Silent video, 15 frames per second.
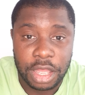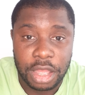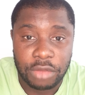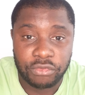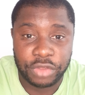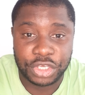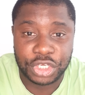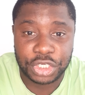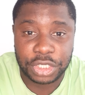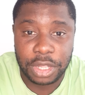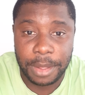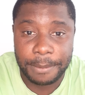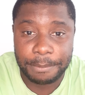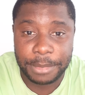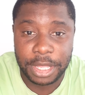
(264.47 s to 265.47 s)
Richard
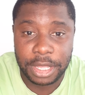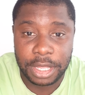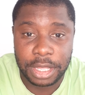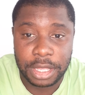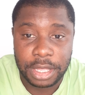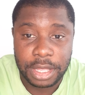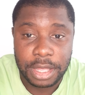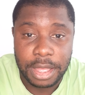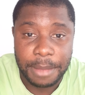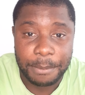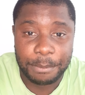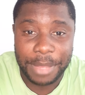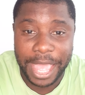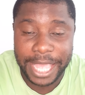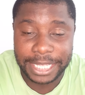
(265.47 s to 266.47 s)
Comber,
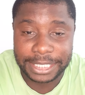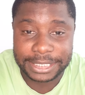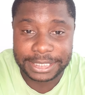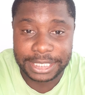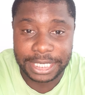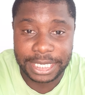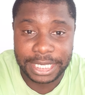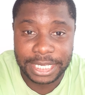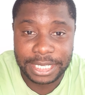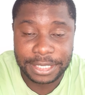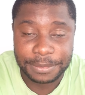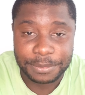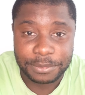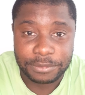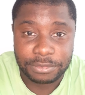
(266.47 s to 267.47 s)
Banksy
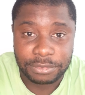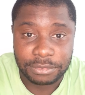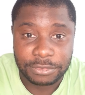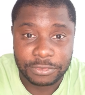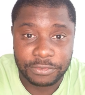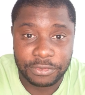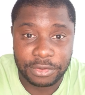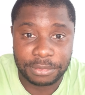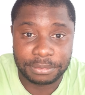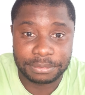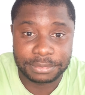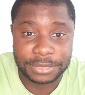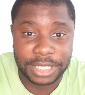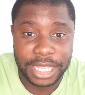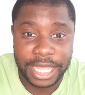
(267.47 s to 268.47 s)

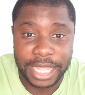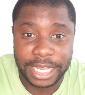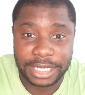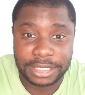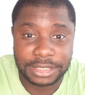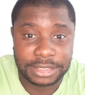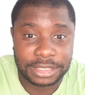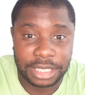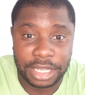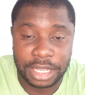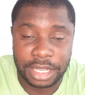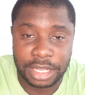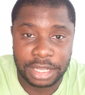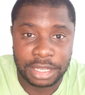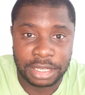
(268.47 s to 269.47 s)
from the ends.
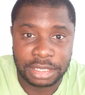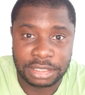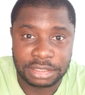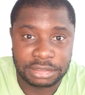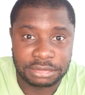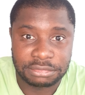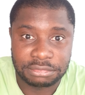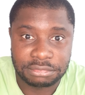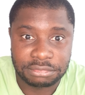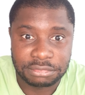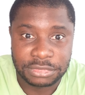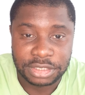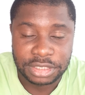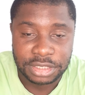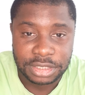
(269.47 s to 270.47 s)
Have
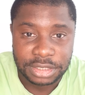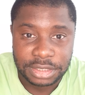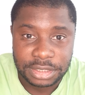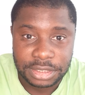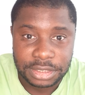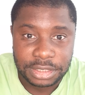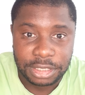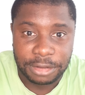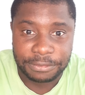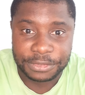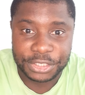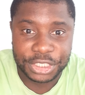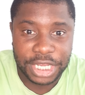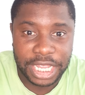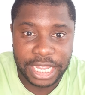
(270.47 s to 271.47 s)
I
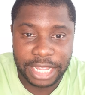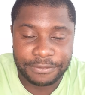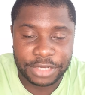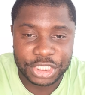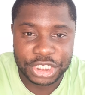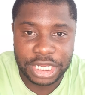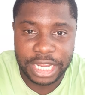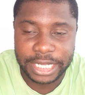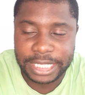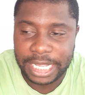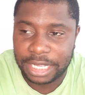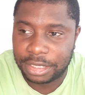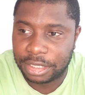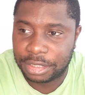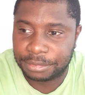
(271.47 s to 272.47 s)
shouted
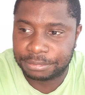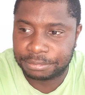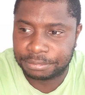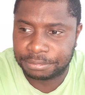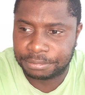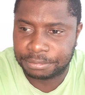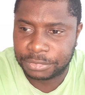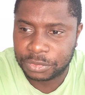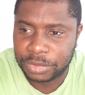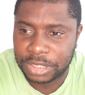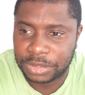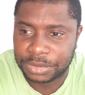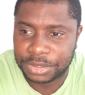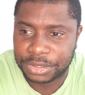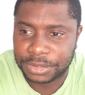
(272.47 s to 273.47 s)
out who
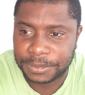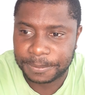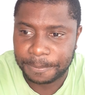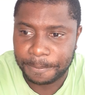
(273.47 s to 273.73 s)
else?